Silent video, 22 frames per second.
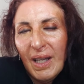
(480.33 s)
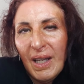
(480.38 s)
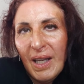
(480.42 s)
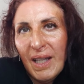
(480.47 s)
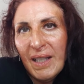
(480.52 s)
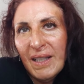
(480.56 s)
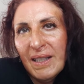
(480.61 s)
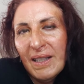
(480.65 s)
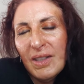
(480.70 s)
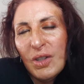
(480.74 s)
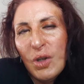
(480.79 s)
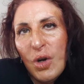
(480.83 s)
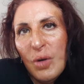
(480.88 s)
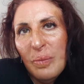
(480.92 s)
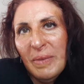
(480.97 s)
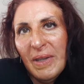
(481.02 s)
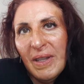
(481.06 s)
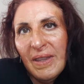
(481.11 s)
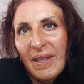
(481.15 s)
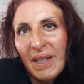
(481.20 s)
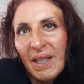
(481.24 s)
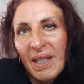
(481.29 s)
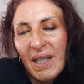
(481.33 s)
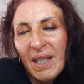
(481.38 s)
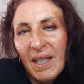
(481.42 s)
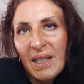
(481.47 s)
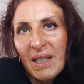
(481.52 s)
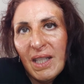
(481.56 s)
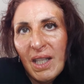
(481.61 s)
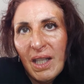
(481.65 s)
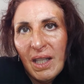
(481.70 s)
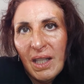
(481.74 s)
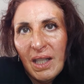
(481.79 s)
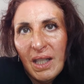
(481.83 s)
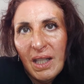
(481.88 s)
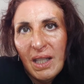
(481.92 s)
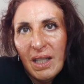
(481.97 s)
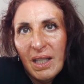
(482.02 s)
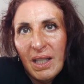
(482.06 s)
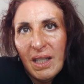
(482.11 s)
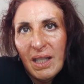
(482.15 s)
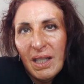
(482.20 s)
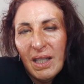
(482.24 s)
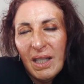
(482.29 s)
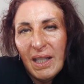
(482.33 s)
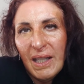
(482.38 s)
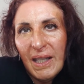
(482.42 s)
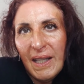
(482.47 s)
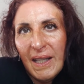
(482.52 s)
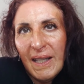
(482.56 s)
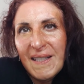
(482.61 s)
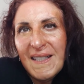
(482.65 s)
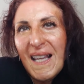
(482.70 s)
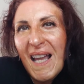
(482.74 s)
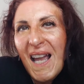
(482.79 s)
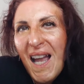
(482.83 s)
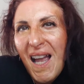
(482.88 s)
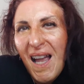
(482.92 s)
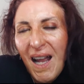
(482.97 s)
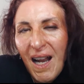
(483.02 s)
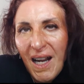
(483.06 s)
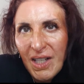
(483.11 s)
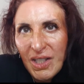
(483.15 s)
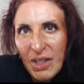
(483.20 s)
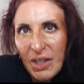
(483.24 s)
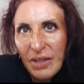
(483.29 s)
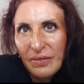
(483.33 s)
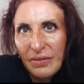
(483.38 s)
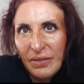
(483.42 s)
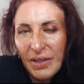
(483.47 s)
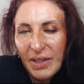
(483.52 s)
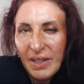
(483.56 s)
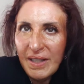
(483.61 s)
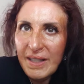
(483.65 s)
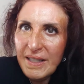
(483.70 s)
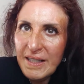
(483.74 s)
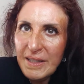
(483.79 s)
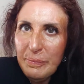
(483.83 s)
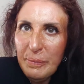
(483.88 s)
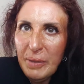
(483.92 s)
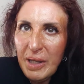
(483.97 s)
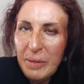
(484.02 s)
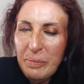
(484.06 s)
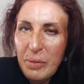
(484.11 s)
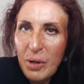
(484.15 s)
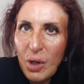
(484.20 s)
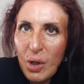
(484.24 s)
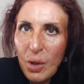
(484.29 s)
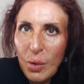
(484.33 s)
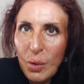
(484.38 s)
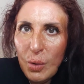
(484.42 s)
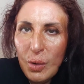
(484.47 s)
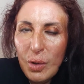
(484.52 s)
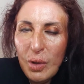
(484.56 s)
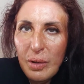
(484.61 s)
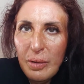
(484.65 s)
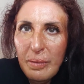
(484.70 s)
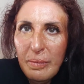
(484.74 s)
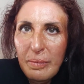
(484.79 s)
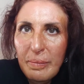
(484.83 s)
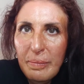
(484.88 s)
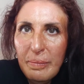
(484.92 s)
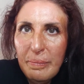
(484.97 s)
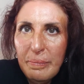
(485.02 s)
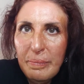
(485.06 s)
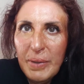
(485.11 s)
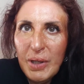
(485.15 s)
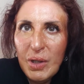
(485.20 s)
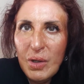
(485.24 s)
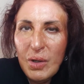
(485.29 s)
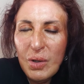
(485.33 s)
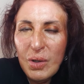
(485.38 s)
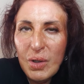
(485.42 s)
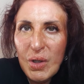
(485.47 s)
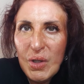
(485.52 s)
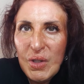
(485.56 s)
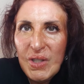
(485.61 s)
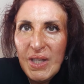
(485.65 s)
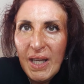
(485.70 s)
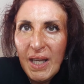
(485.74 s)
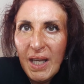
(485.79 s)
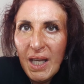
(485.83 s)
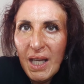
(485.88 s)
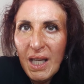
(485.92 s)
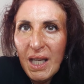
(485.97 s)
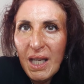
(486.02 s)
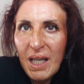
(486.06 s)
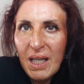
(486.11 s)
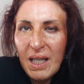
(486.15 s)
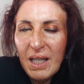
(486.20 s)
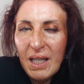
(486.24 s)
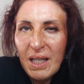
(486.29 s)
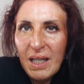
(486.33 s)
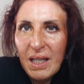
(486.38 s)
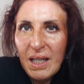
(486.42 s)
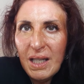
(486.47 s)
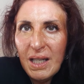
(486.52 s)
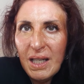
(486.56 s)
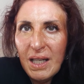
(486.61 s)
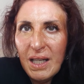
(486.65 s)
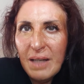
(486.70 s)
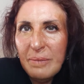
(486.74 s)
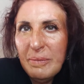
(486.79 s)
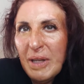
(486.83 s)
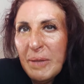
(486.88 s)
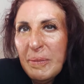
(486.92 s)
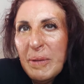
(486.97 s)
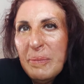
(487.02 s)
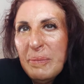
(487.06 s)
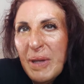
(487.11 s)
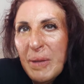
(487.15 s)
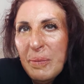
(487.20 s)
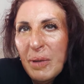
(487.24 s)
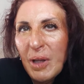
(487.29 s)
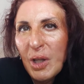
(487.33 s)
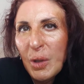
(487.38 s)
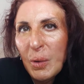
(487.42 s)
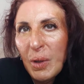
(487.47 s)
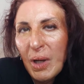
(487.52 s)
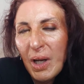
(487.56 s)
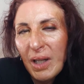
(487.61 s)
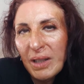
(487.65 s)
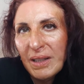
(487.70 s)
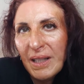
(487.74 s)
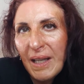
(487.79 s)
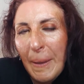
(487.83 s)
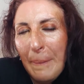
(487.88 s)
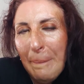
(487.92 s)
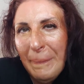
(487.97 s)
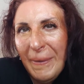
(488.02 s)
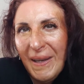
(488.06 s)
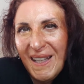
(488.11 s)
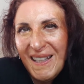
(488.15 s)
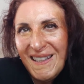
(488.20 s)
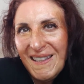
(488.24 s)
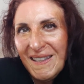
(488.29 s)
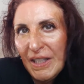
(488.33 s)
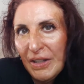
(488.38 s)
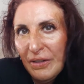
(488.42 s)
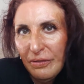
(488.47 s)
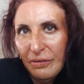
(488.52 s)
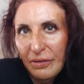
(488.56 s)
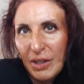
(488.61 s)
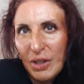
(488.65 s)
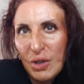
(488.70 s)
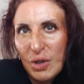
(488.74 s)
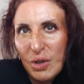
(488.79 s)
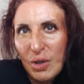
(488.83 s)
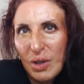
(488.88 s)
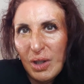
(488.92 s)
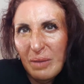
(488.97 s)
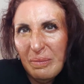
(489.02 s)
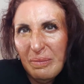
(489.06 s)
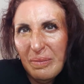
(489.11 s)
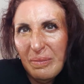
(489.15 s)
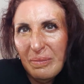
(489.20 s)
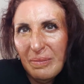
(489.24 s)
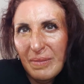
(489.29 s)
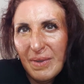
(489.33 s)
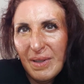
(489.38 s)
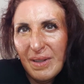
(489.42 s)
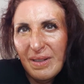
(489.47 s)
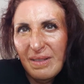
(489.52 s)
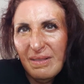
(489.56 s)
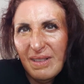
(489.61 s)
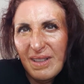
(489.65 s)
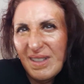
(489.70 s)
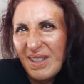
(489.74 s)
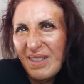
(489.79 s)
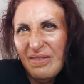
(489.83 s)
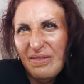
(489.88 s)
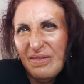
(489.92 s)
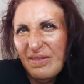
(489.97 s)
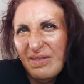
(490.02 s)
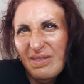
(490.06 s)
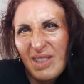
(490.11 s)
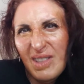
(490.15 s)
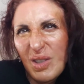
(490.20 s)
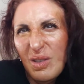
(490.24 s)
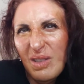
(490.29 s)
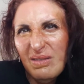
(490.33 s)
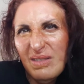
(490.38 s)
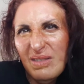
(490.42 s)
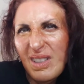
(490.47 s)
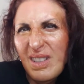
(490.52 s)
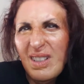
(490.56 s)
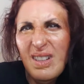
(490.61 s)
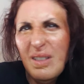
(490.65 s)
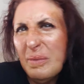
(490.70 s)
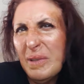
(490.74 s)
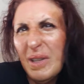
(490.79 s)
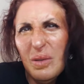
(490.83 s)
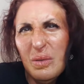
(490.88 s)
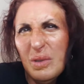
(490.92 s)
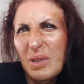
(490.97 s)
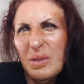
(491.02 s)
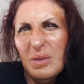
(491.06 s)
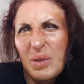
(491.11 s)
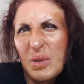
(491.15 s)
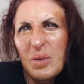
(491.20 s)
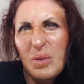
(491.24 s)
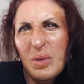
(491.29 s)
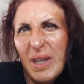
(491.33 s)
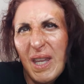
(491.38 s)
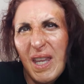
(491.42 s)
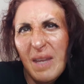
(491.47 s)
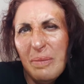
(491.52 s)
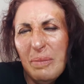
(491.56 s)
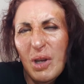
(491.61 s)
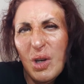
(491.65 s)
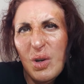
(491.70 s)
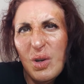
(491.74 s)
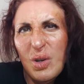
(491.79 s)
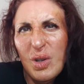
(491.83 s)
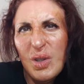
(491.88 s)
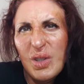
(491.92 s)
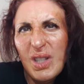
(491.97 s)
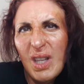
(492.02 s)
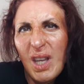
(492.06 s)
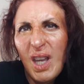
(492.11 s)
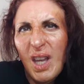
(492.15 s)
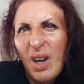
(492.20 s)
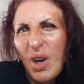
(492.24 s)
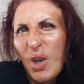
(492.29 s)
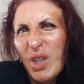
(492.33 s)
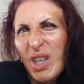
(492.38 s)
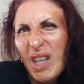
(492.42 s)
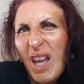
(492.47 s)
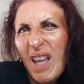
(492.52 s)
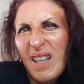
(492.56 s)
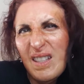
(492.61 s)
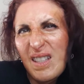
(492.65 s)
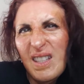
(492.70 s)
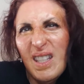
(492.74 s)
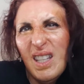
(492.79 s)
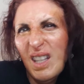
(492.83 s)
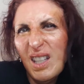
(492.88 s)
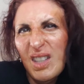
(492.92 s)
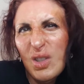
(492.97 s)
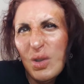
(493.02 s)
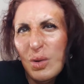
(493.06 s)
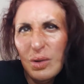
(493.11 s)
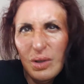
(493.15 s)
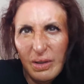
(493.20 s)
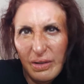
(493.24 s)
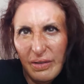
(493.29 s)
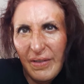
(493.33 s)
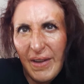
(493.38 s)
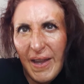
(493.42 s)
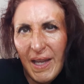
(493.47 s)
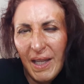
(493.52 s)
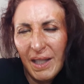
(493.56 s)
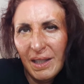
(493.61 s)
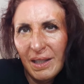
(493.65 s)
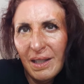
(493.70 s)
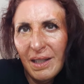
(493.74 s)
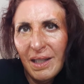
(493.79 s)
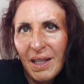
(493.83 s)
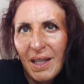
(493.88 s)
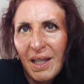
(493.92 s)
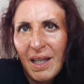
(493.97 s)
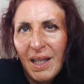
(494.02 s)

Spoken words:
And it got me thinking, is it harder for these people because, and maybe people are a bit indifferent to them, as if, oh well, it's okay because, you can't see it, so you're fine.